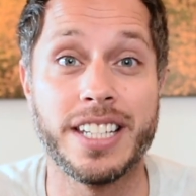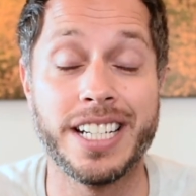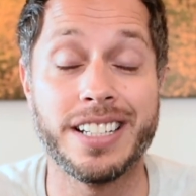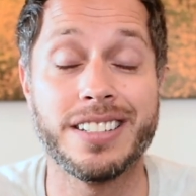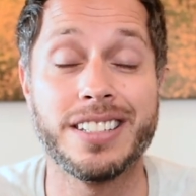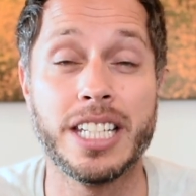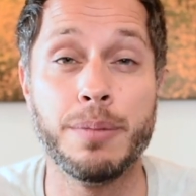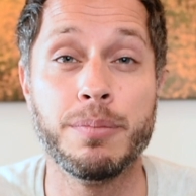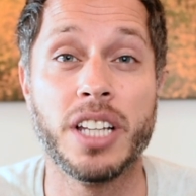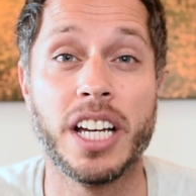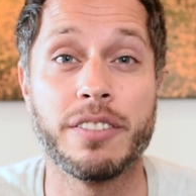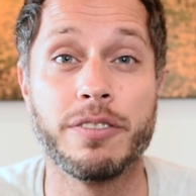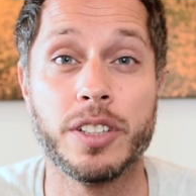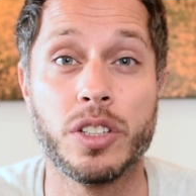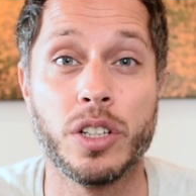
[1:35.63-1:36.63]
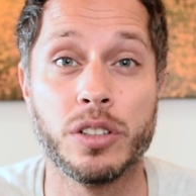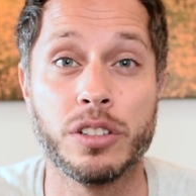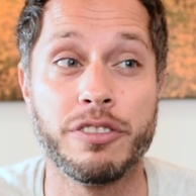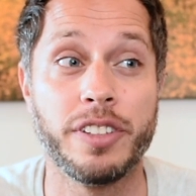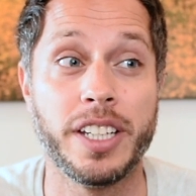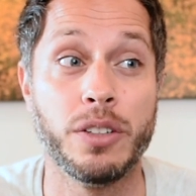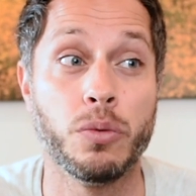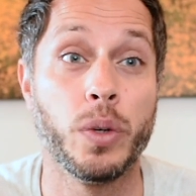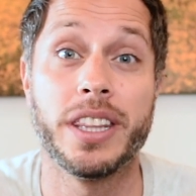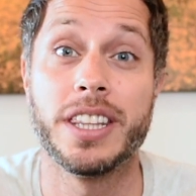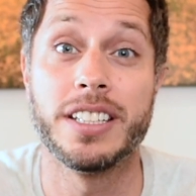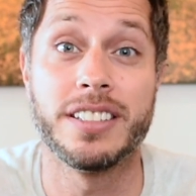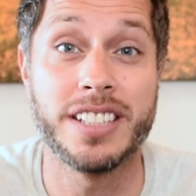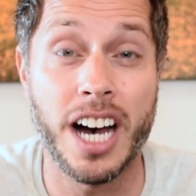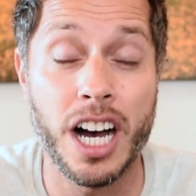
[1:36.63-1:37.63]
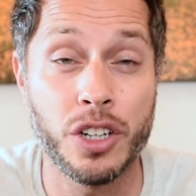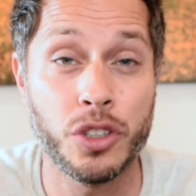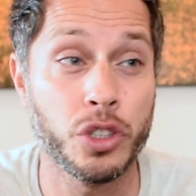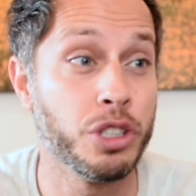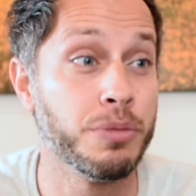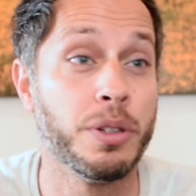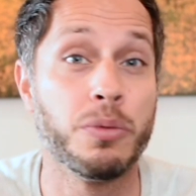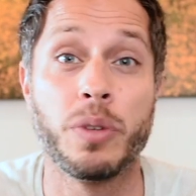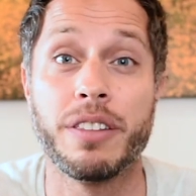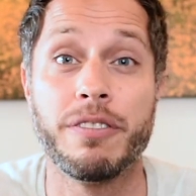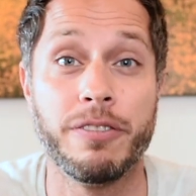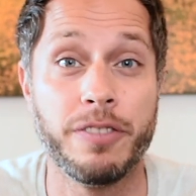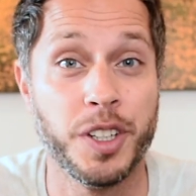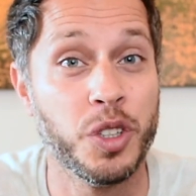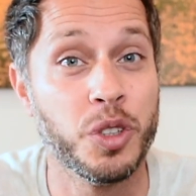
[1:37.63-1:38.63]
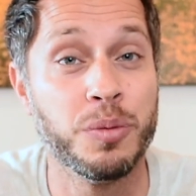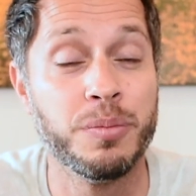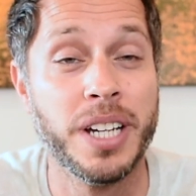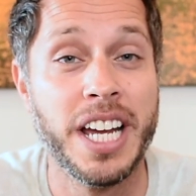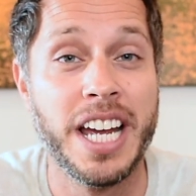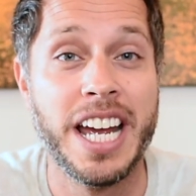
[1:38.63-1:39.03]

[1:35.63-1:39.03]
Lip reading: And it seemed like photography with the darkroom and with film,